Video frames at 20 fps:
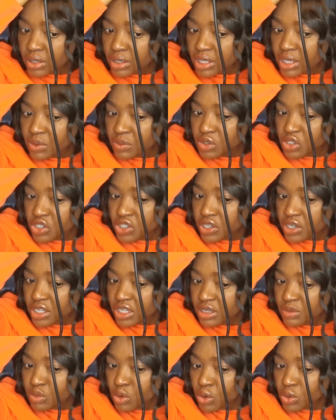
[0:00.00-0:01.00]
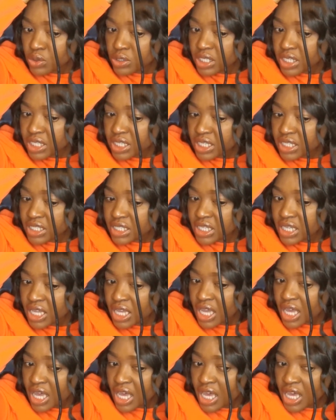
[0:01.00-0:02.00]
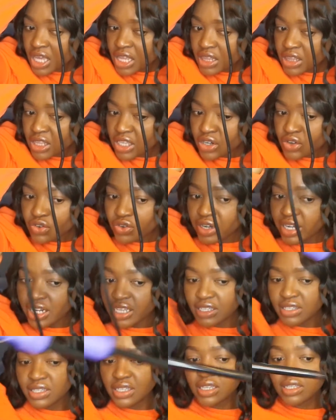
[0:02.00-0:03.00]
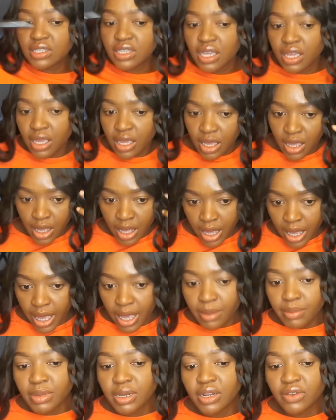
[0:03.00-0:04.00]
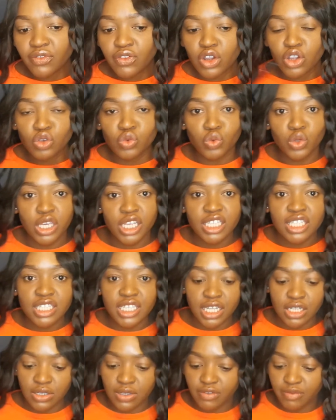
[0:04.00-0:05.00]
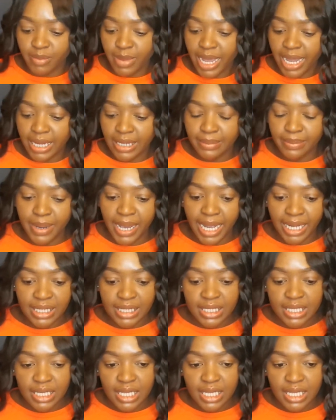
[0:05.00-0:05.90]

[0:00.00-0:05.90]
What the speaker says: Okay, we're just gonna keep holding it and then release it. I'm in a very weird state of mind, but